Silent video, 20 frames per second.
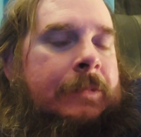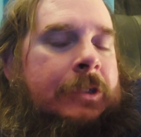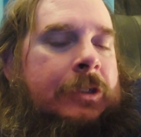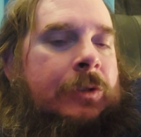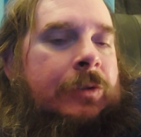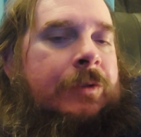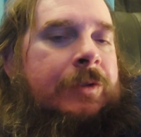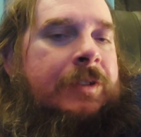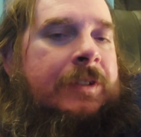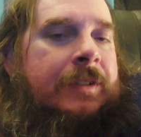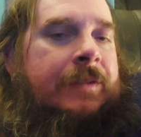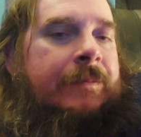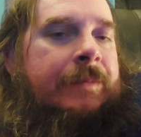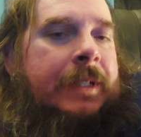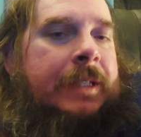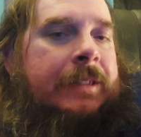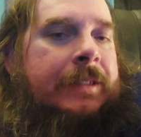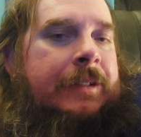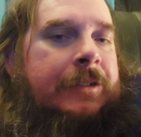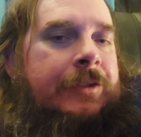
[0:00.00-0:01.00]
dose of
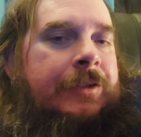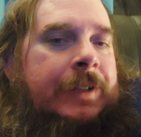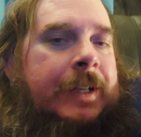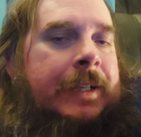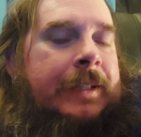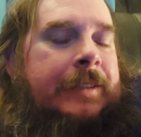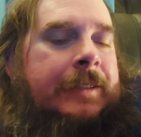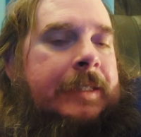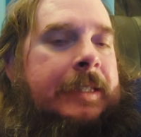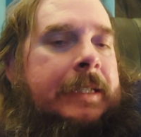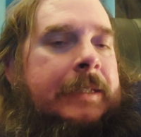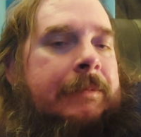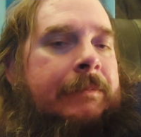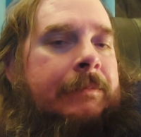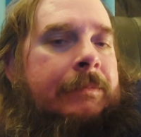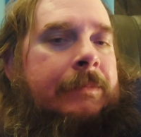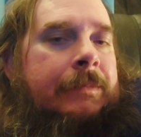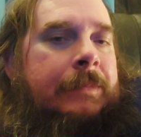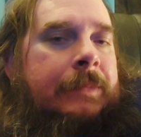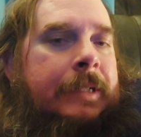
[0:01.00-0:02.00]
methotrexate
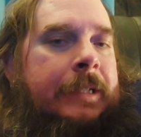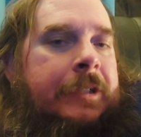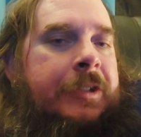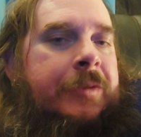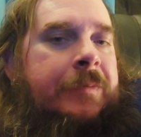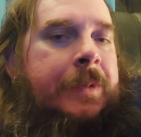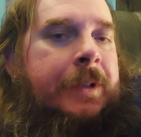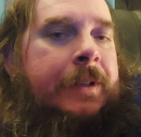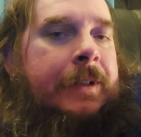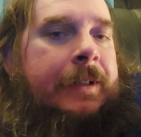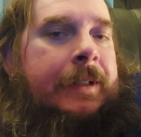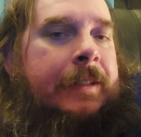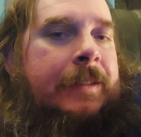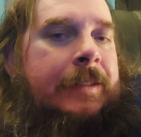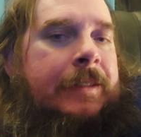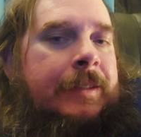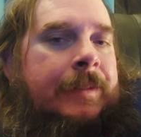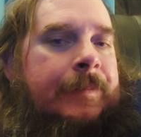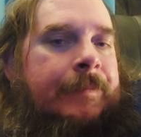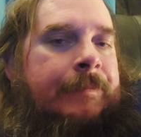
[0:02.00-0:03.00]

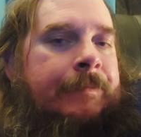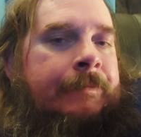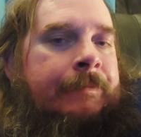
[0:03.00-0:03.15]
experience.